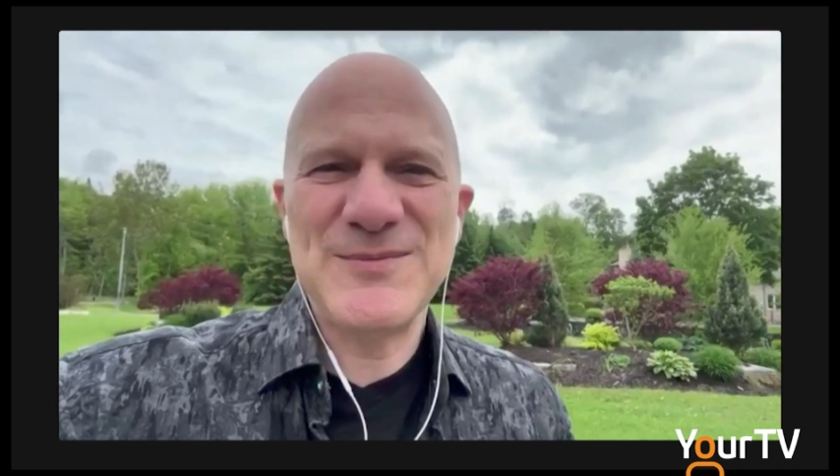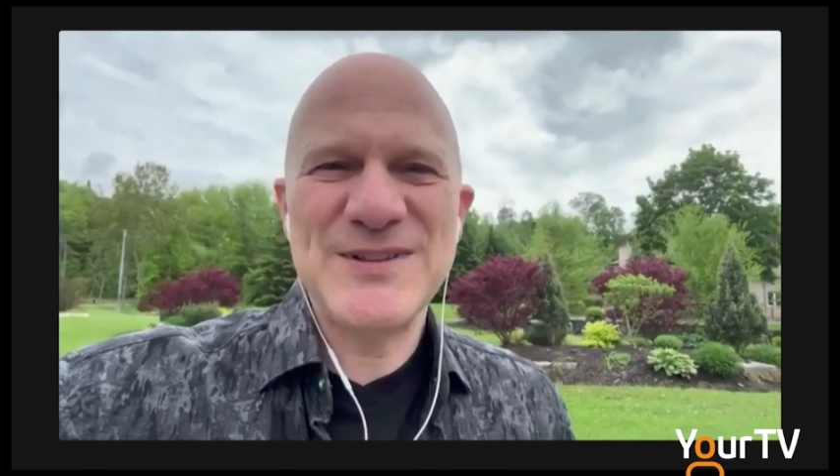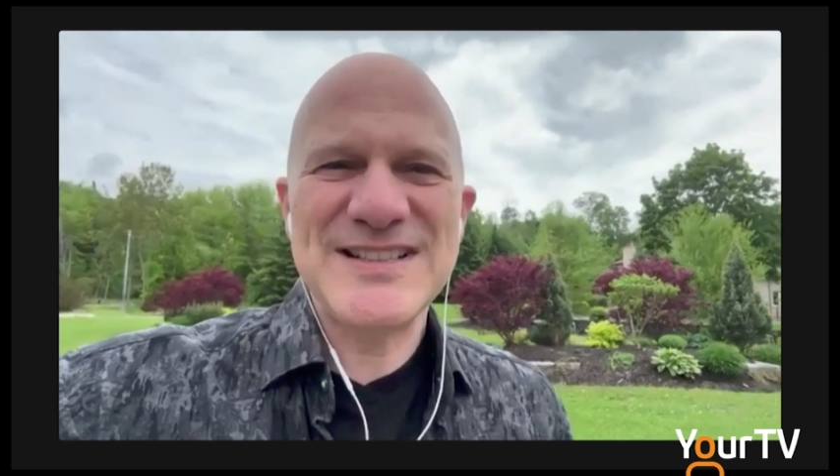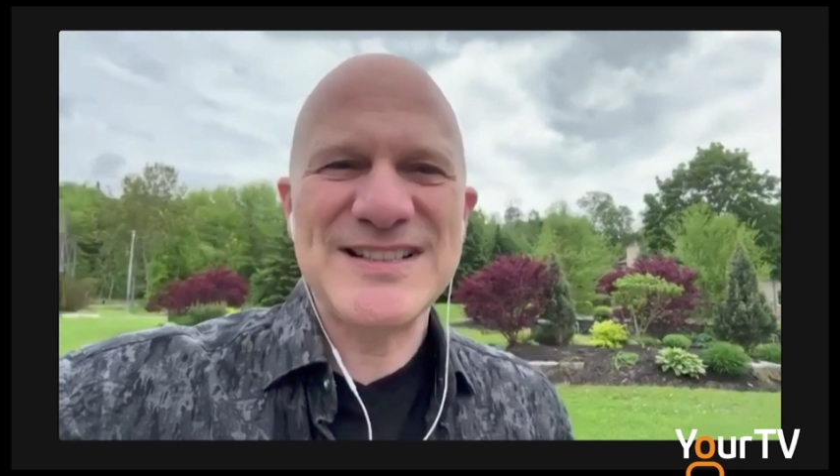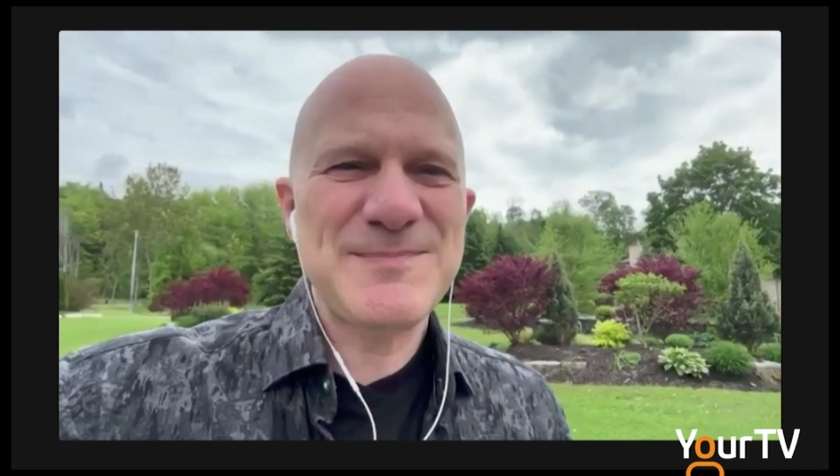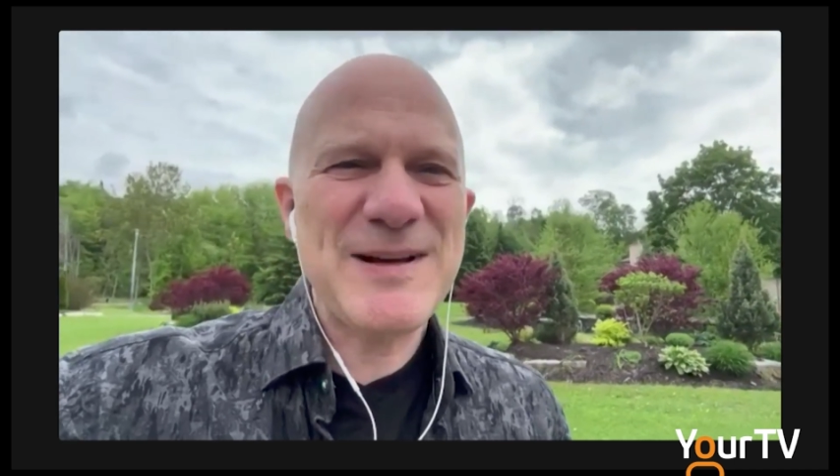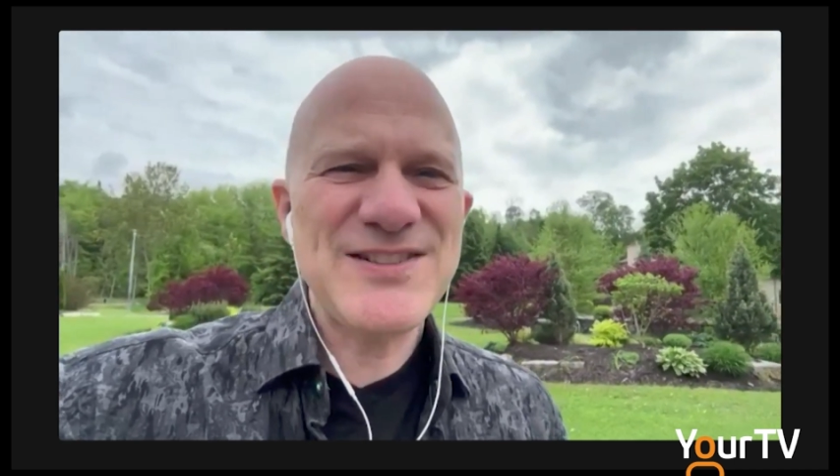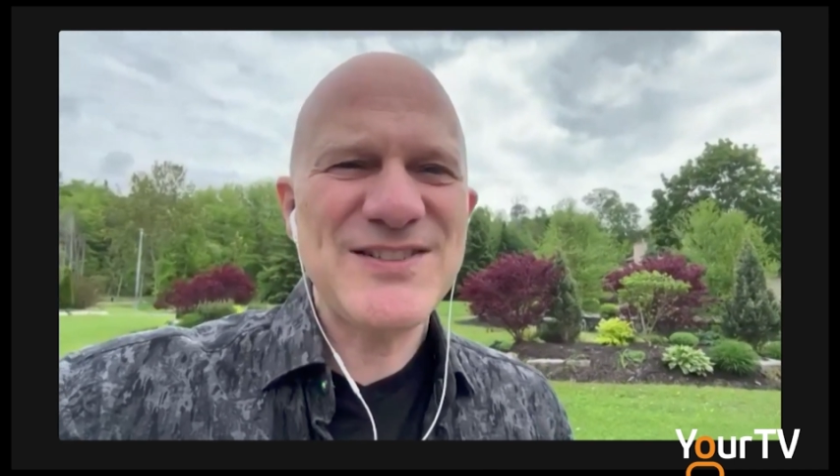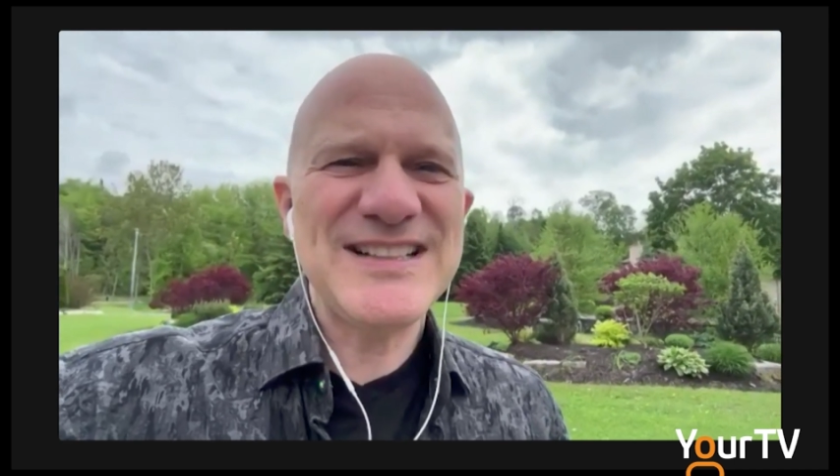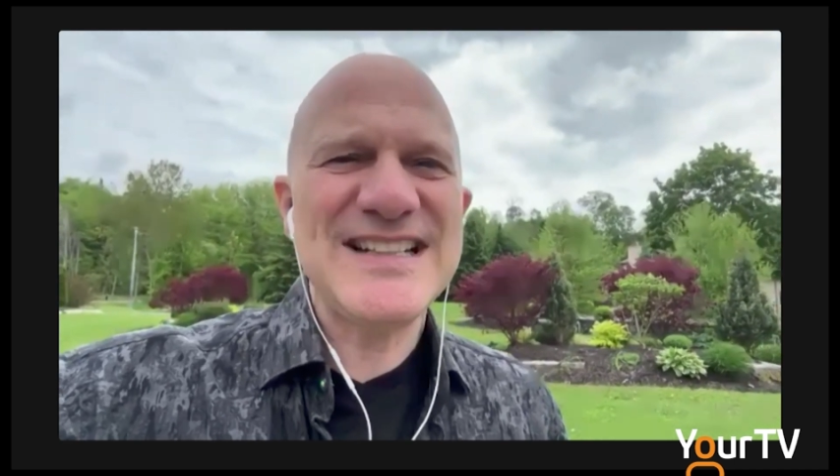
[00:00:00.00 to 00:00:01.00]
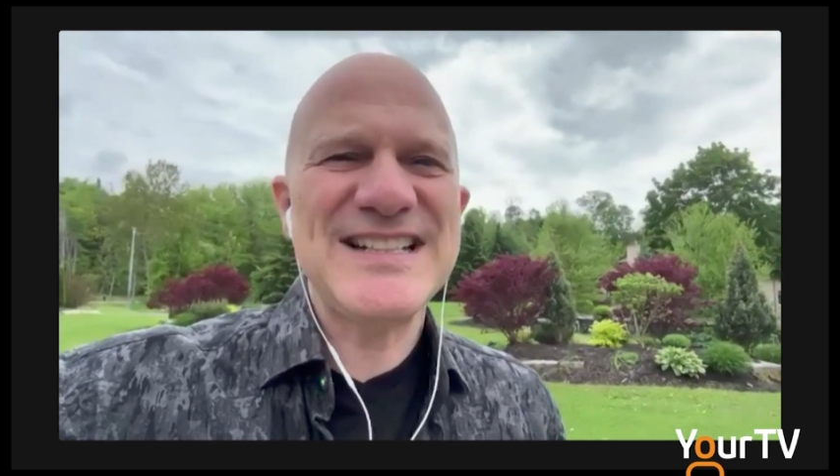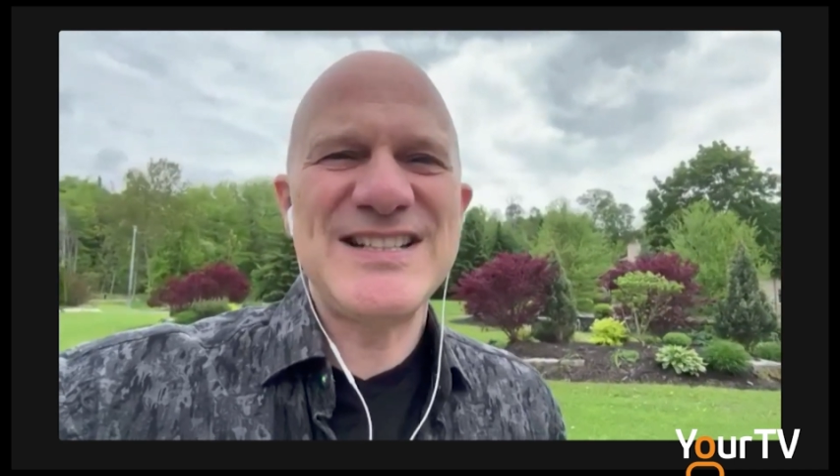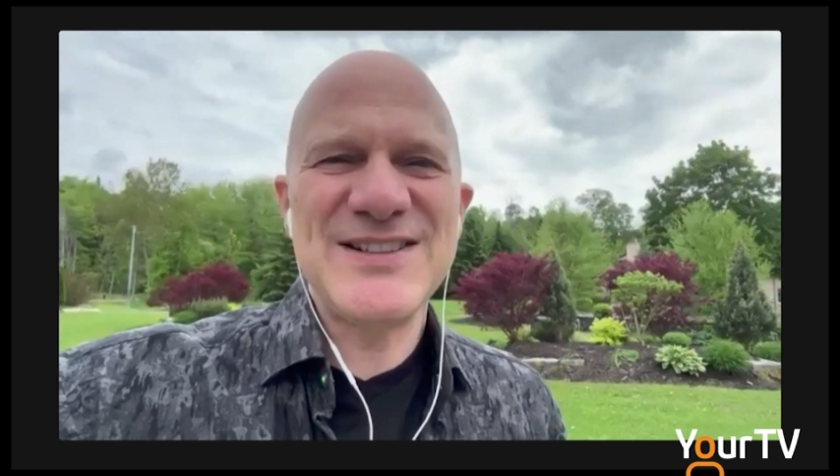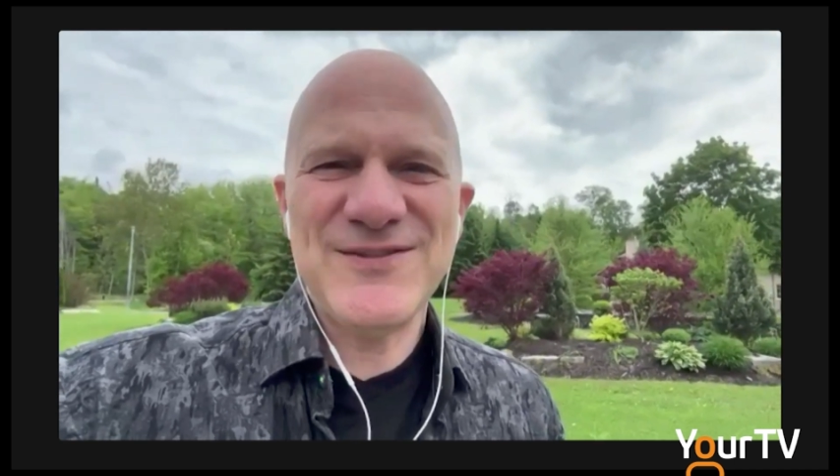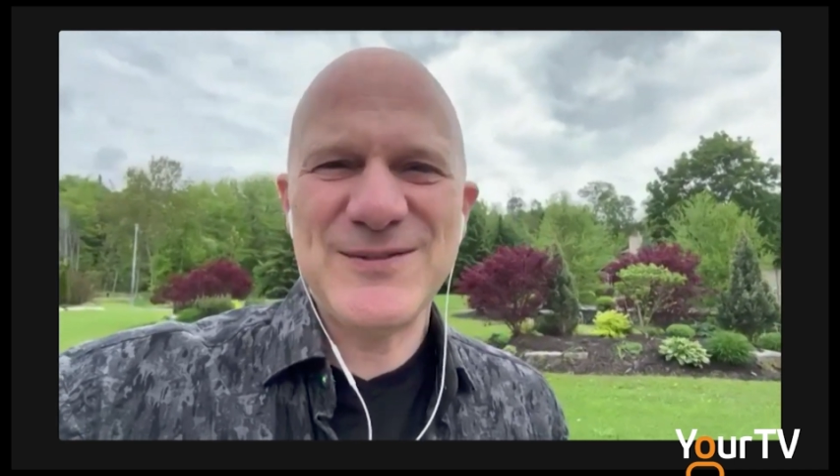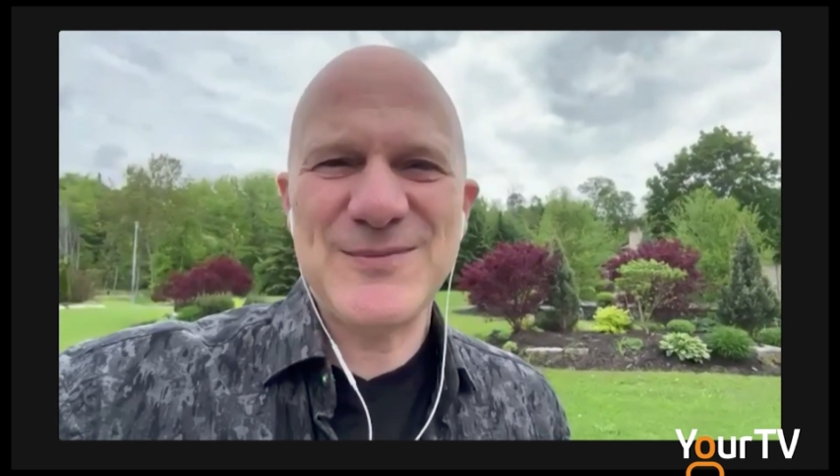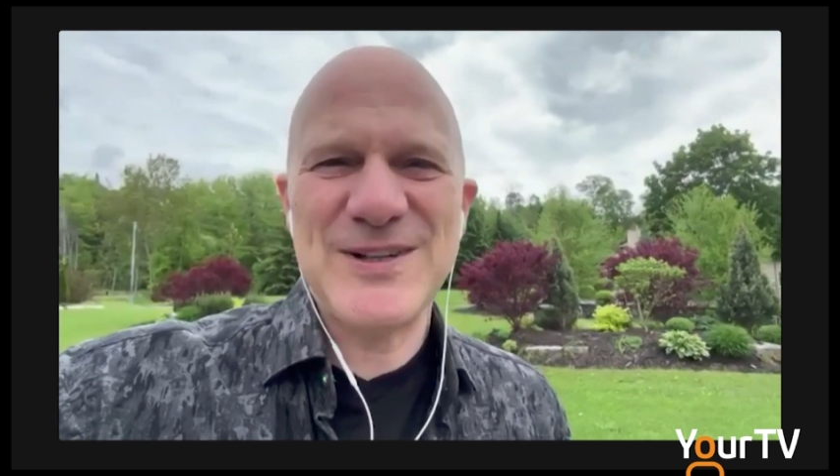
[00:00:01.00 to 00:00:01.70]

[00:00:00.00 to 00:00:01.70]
which is special in a different way